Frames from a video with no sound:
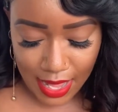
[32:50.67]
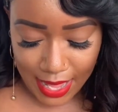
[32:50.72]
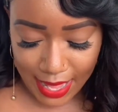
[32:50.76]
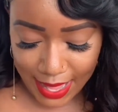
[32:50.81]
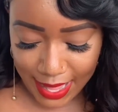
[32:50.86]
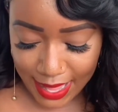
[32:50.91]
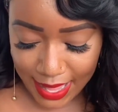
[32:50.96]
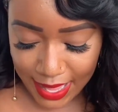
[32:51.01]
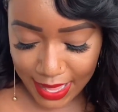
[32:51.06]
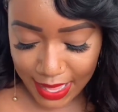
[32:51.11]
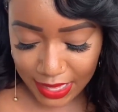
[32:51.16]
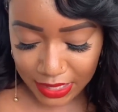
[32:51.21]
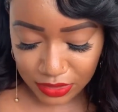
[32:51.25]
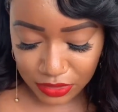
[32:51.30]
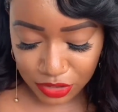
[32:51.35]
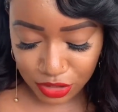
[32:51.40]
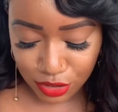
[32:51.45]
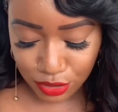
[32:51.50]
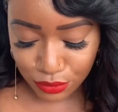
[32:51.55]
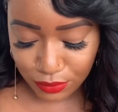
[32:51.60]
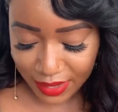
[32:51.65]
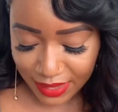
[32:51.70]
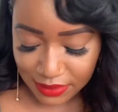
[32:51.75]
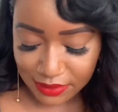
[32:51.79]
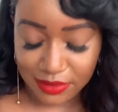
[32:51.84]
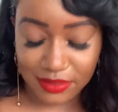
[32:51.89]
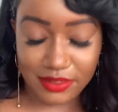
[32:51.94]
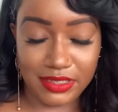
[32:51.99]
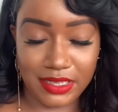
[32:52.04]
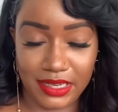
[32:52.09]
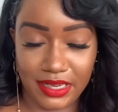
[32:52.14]
I
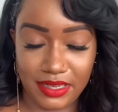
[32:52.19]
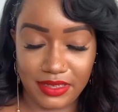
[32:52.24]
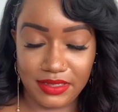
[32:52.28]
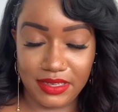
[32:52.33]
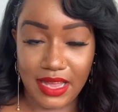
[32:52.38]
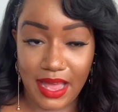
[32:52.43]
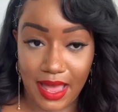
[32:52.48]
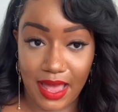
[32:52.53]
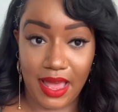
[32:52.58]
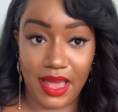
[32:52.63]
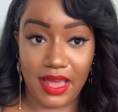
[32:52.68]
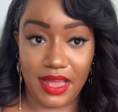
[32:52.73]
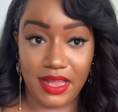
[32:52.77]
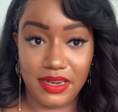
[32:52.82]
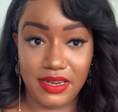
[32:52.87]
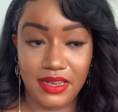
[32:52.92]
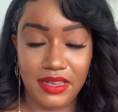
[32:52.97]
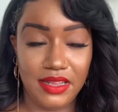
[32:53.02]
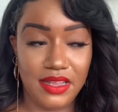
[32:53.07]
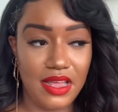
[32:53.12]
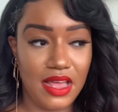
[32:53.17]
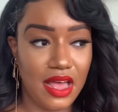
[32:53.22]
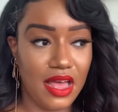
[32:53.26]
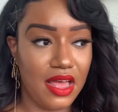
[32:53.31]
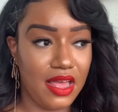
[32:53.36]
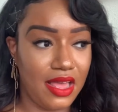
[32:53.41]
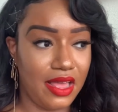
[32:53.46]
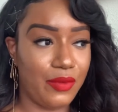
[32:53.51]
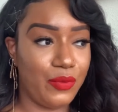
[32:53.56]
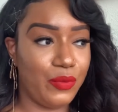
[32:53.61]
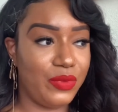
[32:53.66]
trusted God
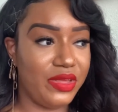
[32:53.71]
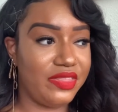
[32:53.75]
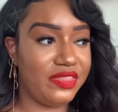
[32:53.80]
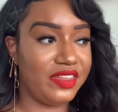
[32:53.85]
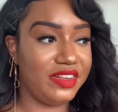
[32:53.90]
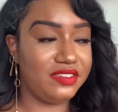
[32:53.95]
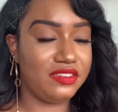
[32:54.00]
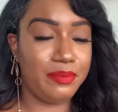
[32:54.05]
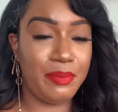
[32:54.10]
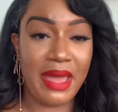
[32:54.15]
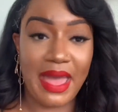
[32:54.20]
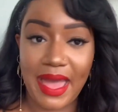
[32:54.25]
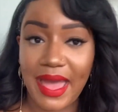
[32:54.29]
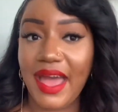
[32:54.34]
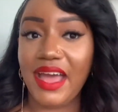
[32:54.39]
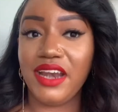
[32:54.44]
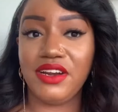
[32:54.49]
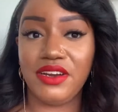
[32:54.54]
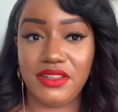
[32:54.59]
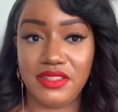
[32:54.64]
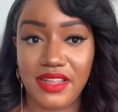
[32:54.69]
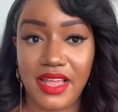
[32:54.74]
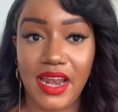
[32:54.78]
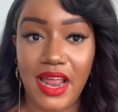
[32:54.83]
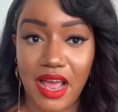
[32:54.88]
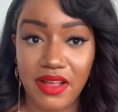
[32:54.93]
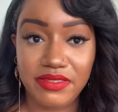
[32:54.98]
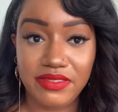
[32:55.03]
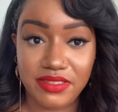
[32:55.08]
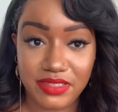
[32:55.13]
uh, with this pattern that I've